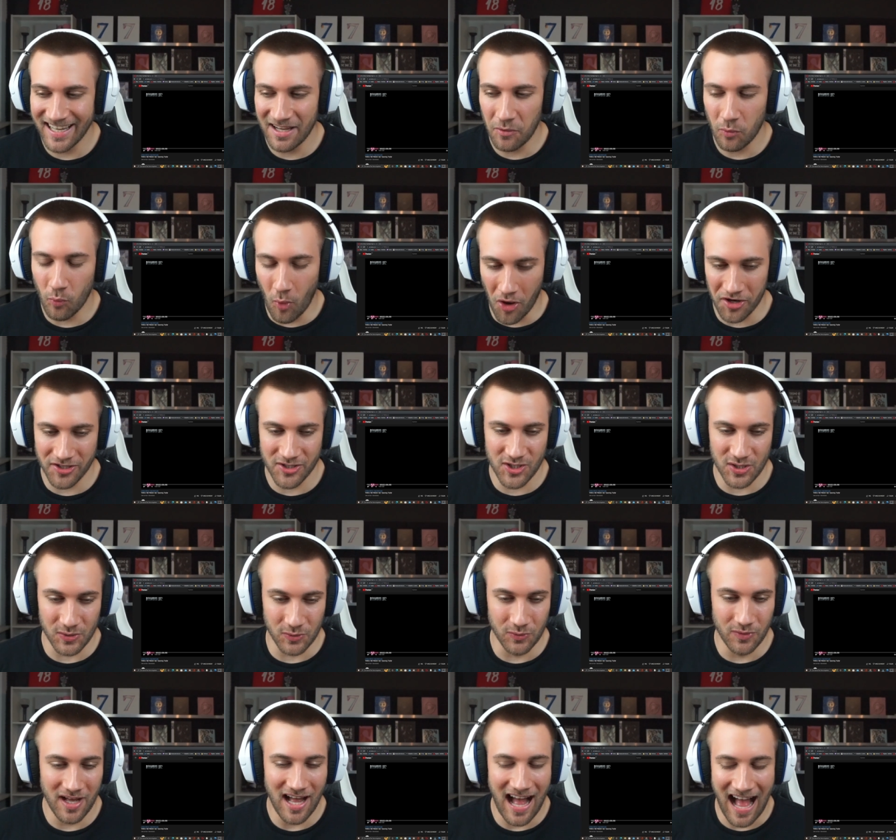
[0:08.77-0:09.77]
1 and
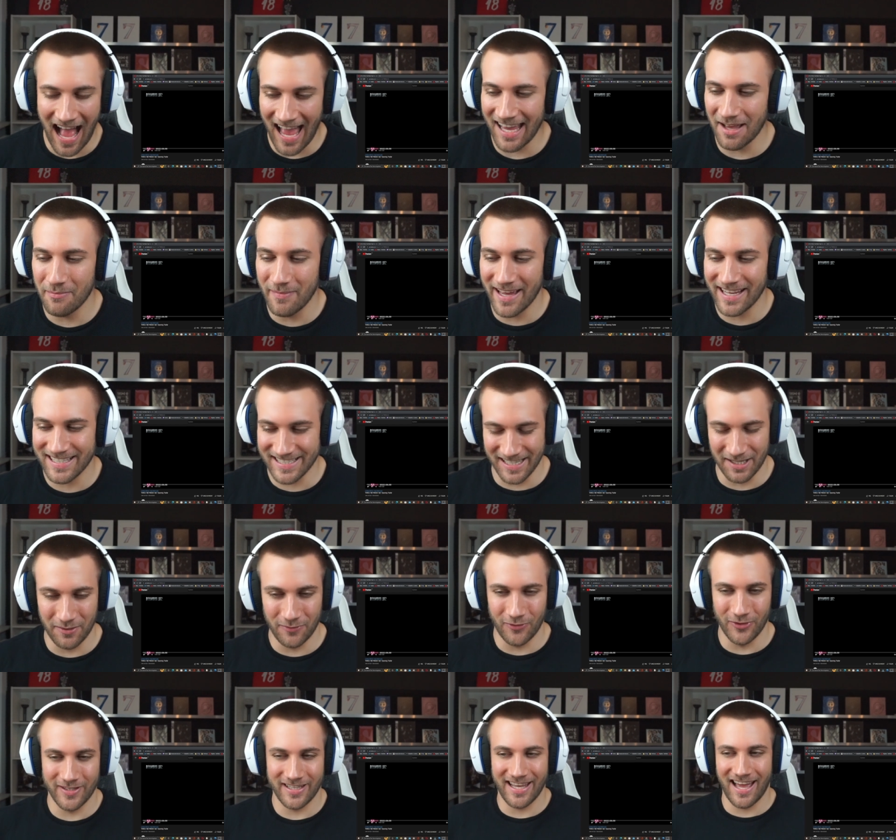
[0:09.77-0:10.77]
2. I am excited
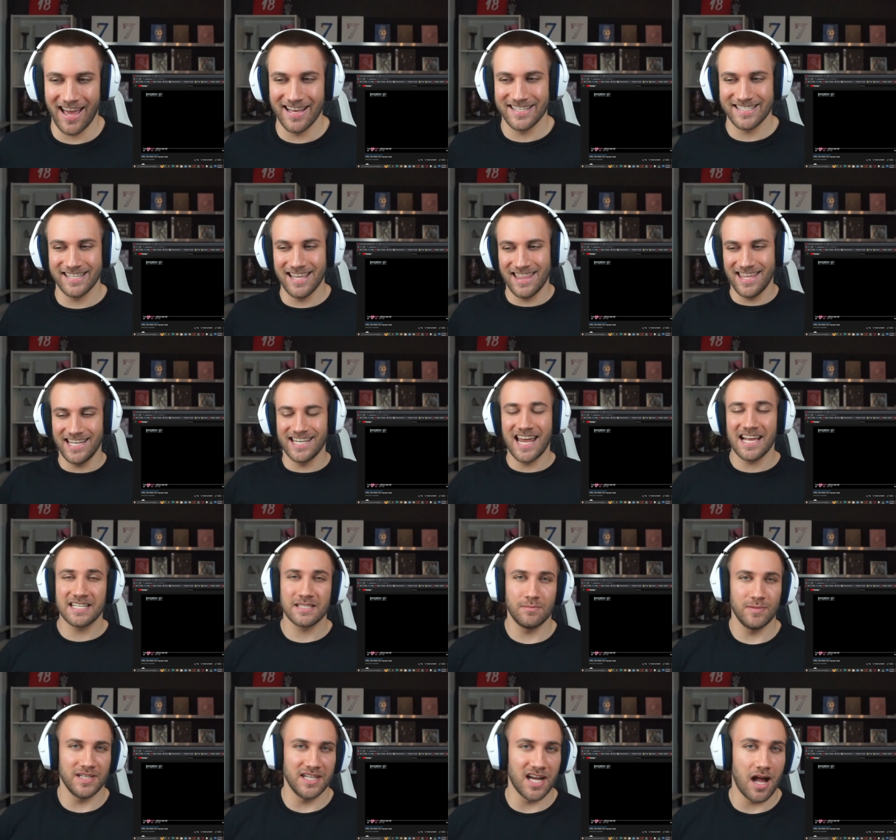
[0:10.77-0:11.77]
for it guys. The next
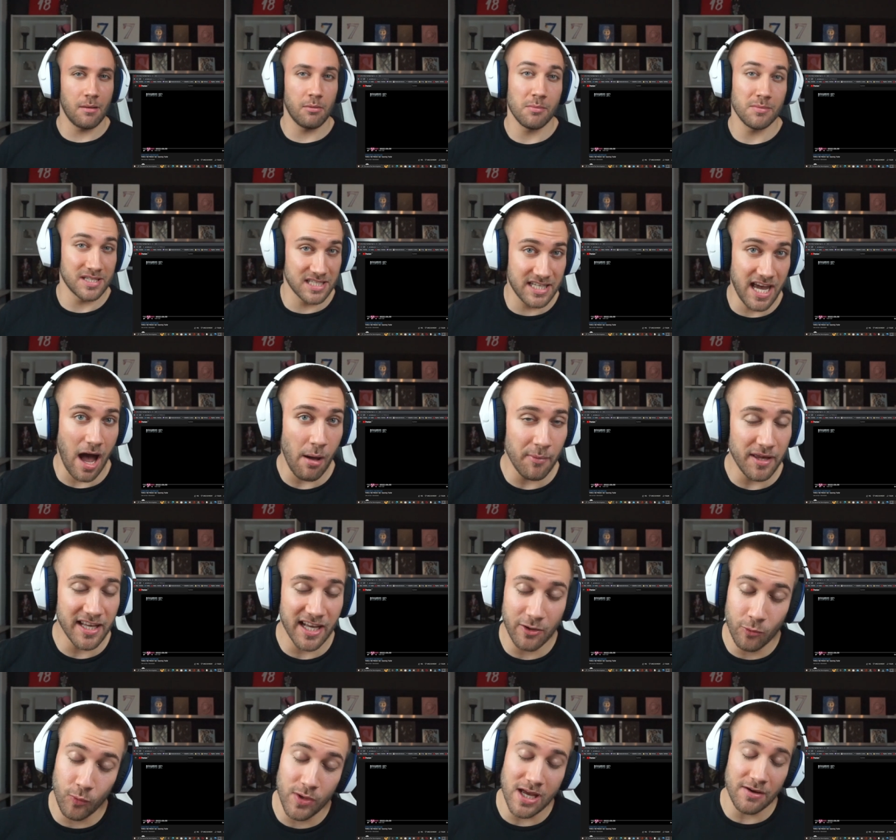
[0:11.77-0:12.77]
mini album is coming
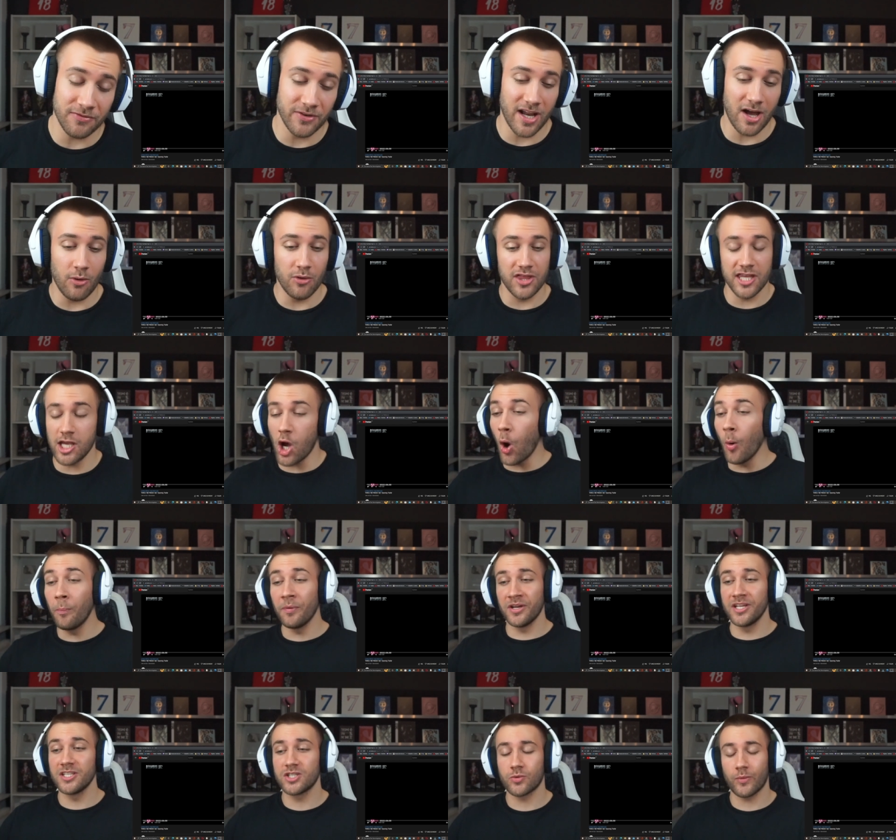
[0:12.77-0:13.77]
and we have now the
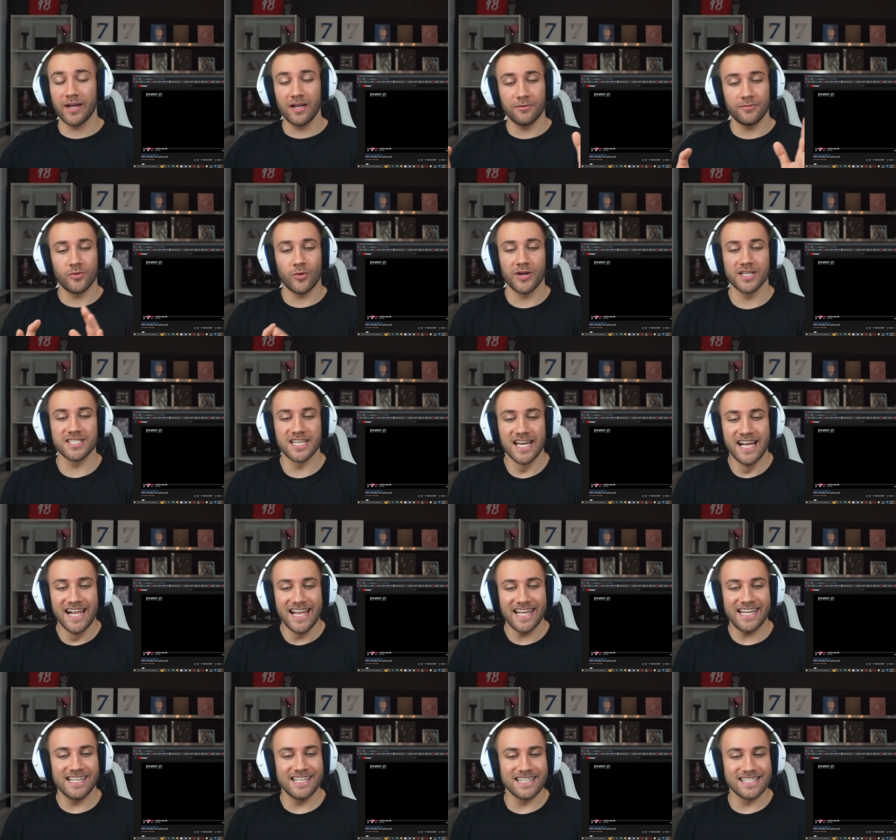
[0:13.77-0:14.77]
opening trailer for it.
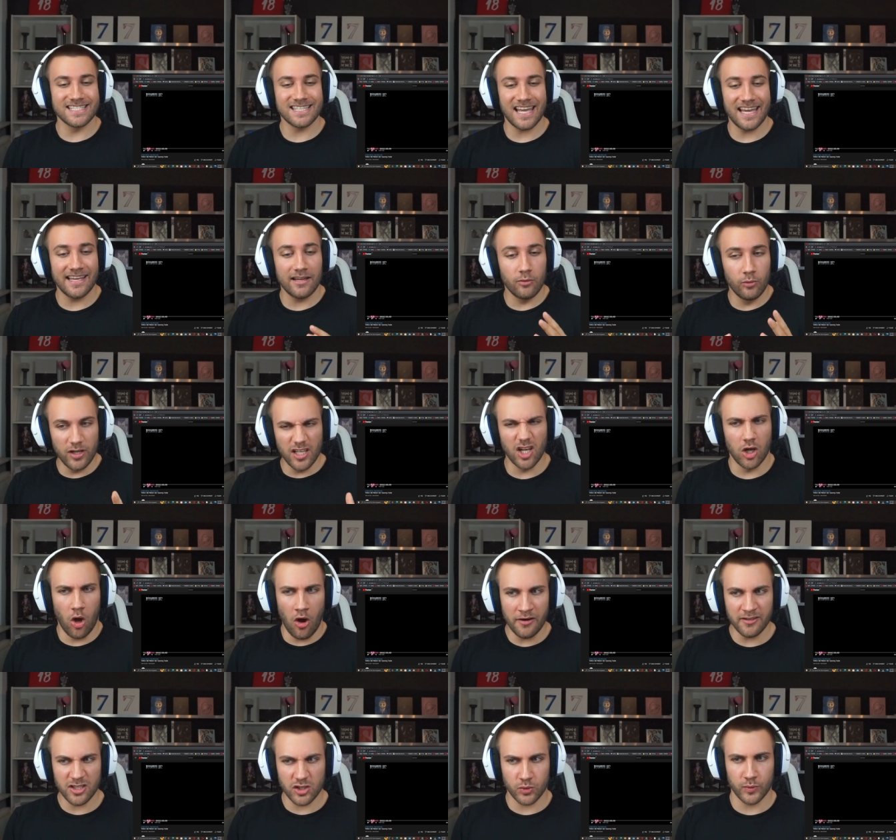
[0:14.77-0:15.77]
It is a really
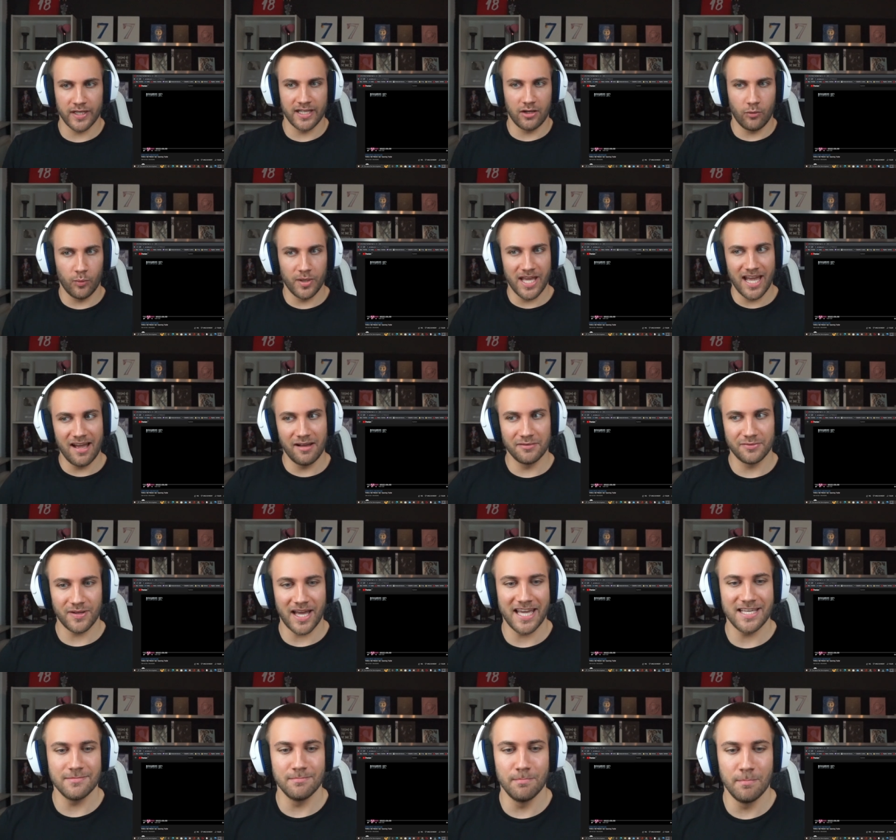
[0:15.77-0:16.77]
long trailer. We have
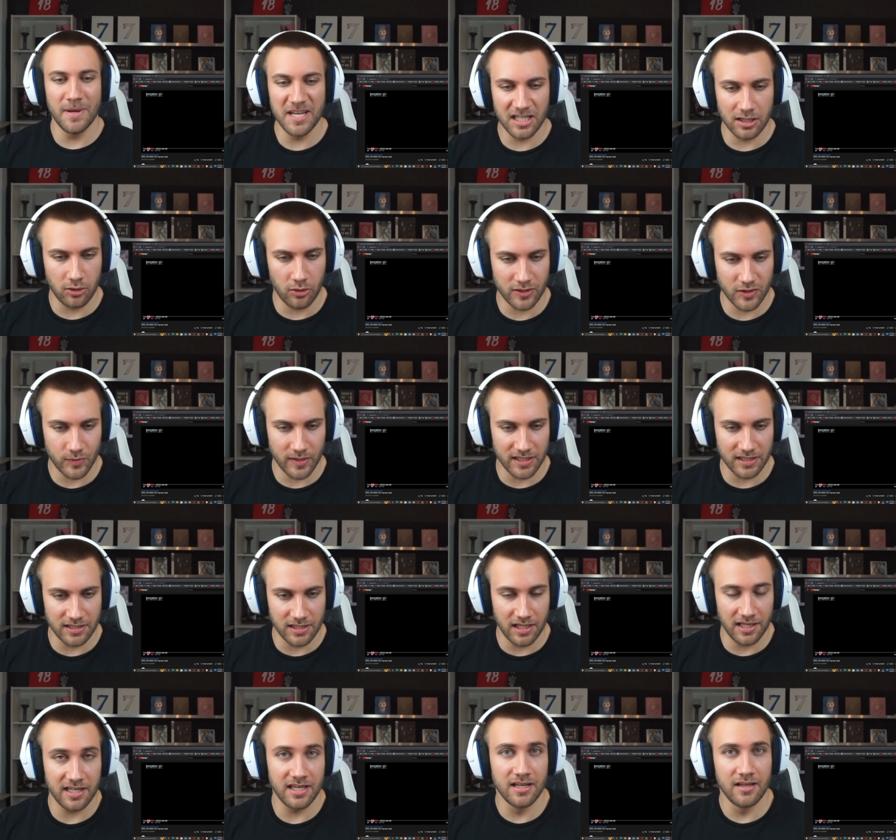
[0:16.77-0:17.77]
a minute long trailer
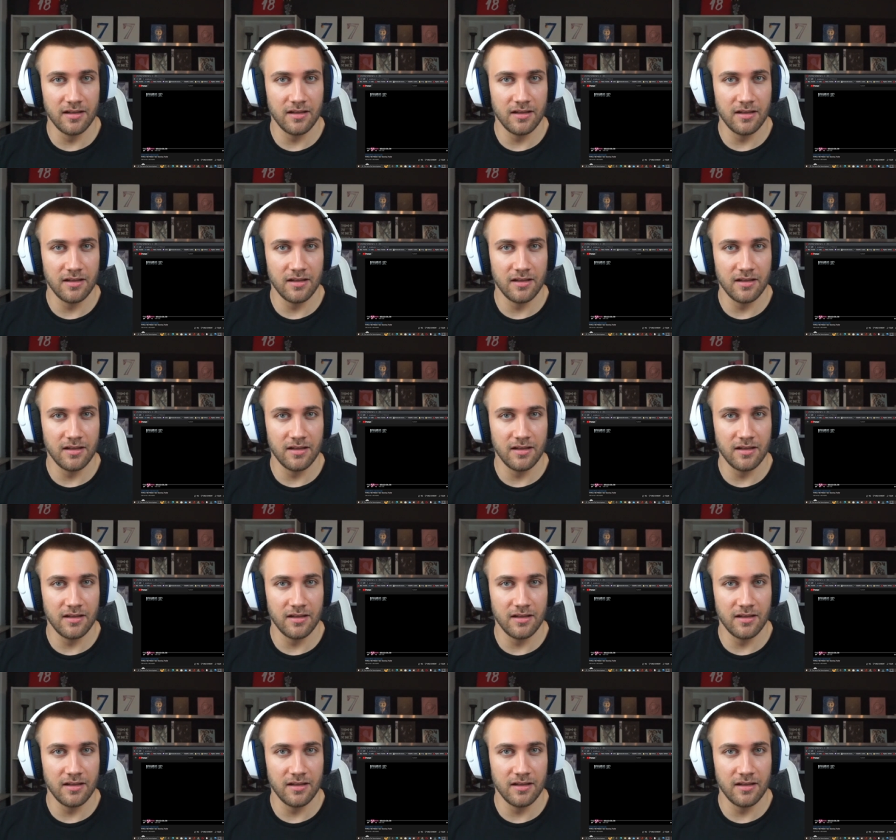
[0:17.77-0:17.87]
nearly.